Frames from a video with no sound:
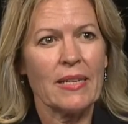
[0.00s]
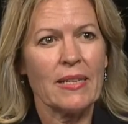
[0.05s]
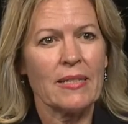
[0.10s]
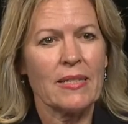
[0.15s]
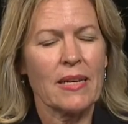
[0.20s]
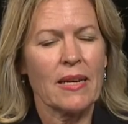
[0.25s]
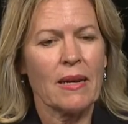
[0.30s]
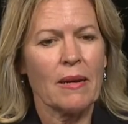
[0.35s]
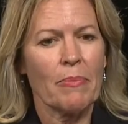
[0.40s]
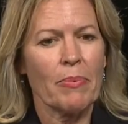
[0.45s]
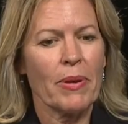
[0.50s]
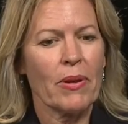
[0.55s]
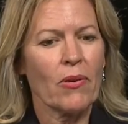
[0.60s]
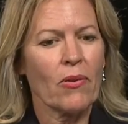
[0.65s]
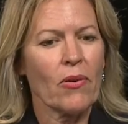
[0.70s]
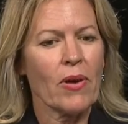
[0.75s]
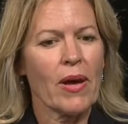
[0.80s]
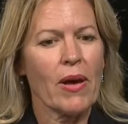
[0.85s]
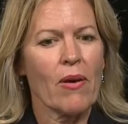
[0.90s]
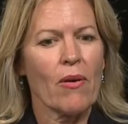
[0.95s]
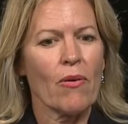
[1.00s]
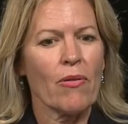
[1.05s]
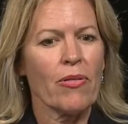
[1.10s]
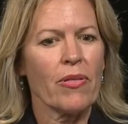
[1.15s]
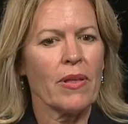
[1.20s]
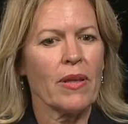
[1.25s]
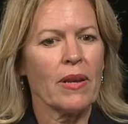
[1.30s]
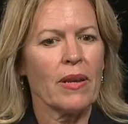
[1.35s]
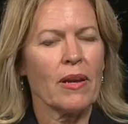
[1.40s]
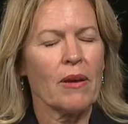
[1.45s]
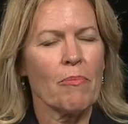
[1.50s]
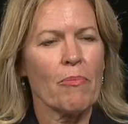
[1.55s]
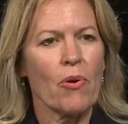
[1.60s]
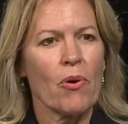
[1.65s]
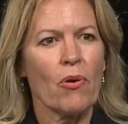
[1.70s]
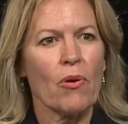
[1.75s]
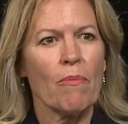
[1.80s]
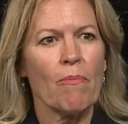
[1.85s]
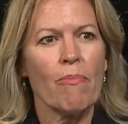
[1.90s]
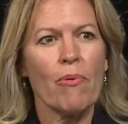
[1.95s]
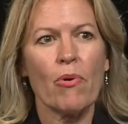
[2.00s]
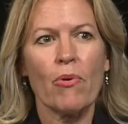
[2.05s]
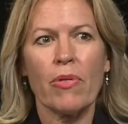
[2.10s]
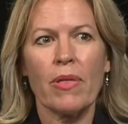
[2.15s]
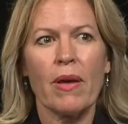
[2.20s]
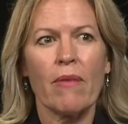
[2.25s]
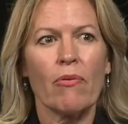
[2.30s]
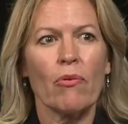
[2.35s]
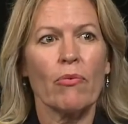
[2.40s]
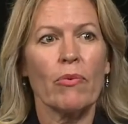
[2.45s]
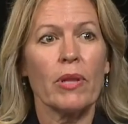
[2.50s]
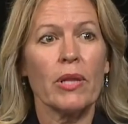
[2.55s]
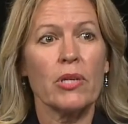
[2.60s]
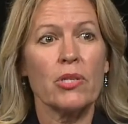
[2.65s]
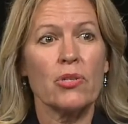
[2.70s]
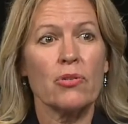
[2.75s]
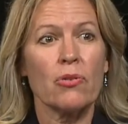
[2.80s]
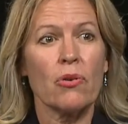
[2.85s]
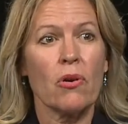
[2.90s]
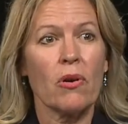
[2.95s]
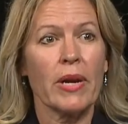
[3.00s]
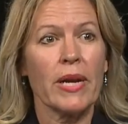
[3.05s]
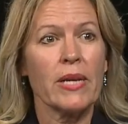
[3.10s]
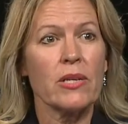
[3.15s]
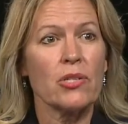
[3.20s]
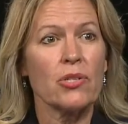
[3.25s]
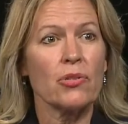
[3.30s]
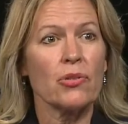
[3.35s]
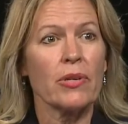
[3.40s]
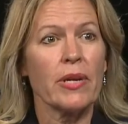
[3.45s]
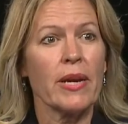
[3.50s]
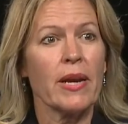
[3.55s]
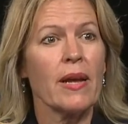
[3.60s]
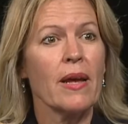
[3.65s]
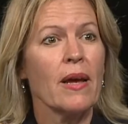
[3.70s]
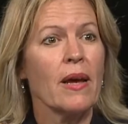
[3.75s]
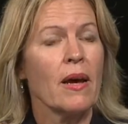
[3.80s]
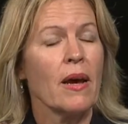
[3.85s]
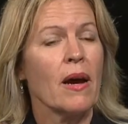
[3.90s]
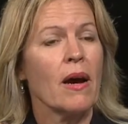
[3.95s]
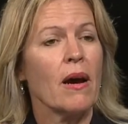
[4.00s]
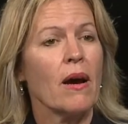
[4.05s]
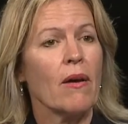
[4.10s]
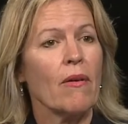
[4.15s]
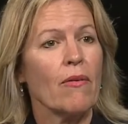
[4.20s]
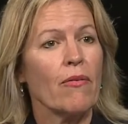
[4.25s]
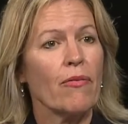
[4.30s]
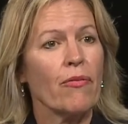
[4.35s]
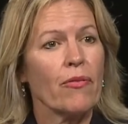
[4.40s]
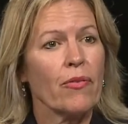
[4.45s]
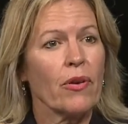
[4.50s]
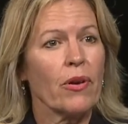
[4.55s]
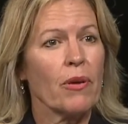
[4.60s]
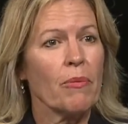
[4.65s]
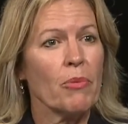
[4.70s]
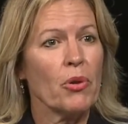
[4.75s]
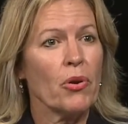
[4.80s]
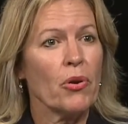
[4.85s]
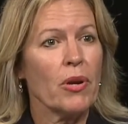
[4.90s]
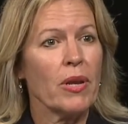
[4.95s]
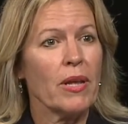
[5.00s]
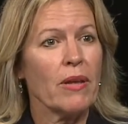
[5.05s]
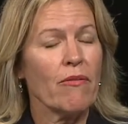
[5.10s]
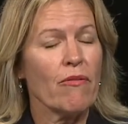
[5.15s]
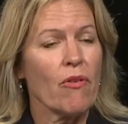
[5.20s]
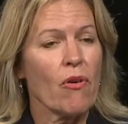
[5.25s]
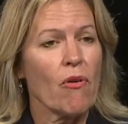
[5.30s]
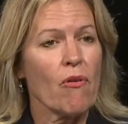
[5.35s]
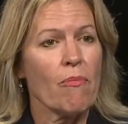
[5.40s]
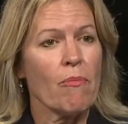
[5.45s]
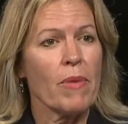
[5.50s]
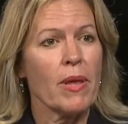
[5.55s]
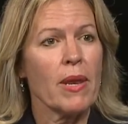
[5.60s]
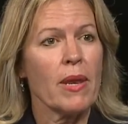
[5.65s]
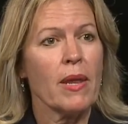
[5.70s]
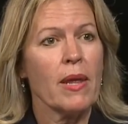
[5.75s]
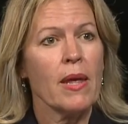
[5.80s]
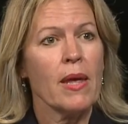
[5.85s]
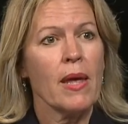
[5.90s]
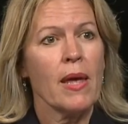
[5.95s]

Pinnacle Health and Kipona both have a really strong history of community involvement,